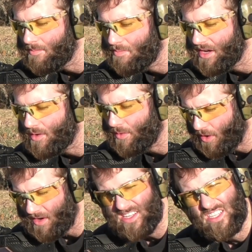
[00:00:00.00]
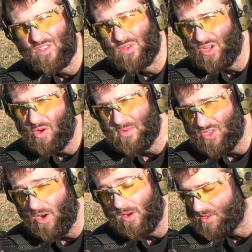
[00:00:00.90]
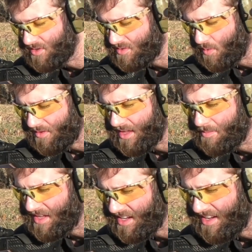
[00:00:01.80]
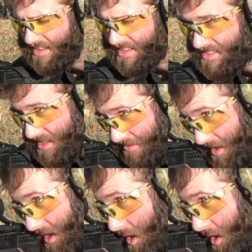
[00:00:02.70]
but we are continuing to go up in charge, so it's worth keeping an eye on that stuff.